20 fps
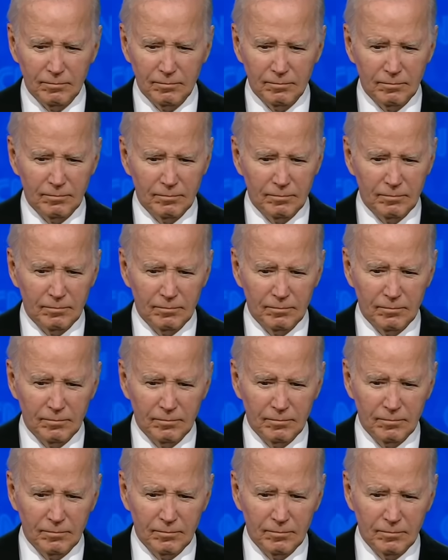
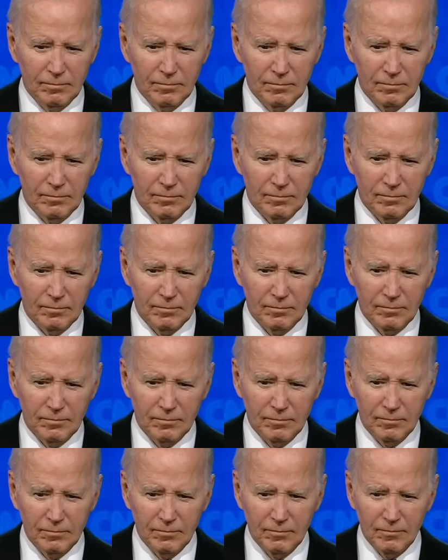
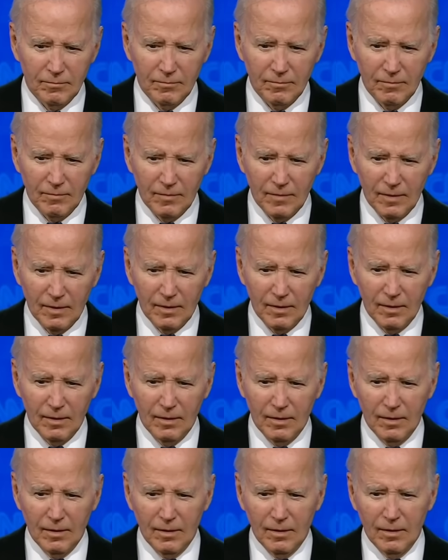
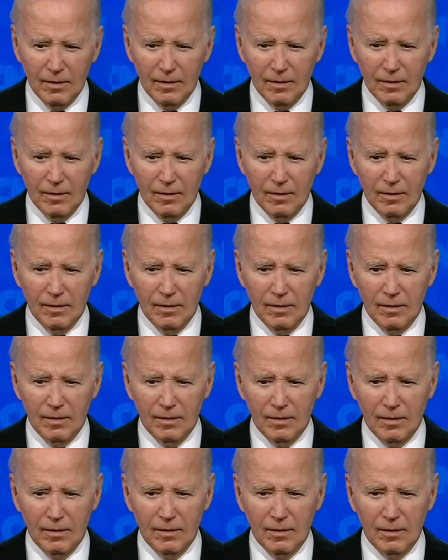
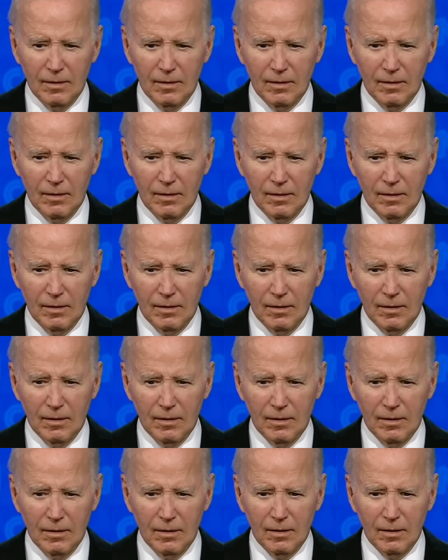No words are spoken by the person on screen.